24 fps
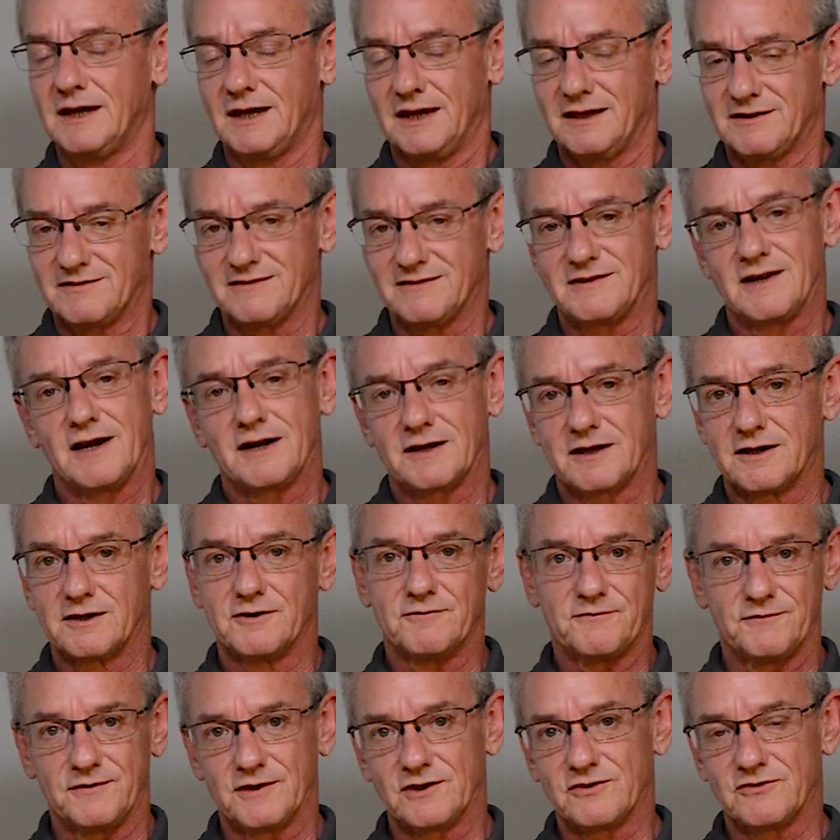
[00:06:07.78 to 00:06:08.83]
It's not going to
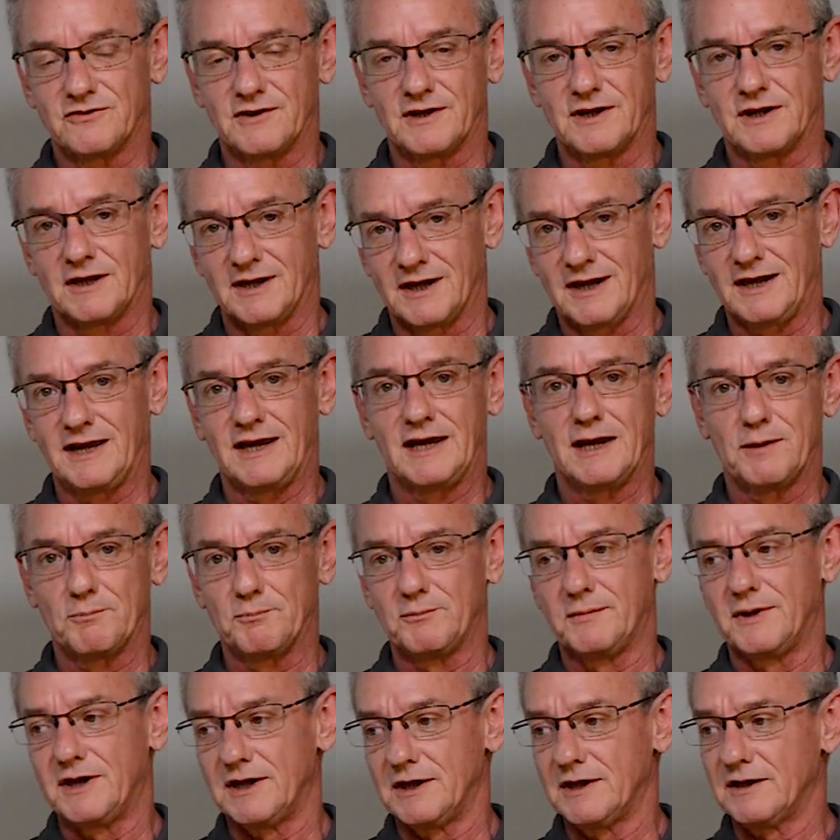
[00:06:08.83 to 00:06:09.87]
fix that. It can't
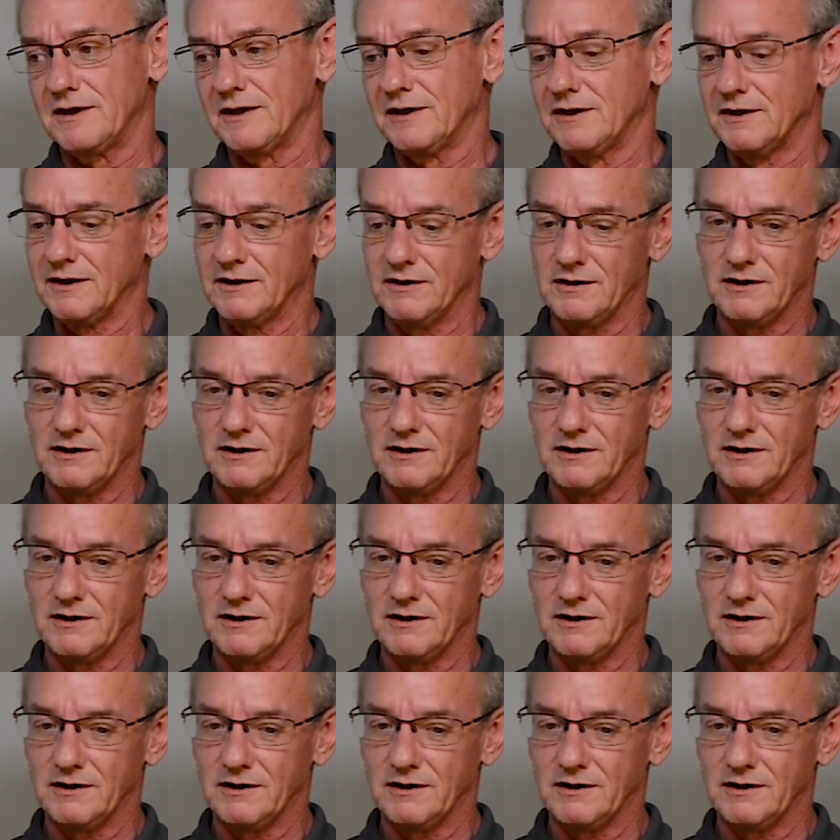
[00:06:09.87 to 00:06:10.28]
make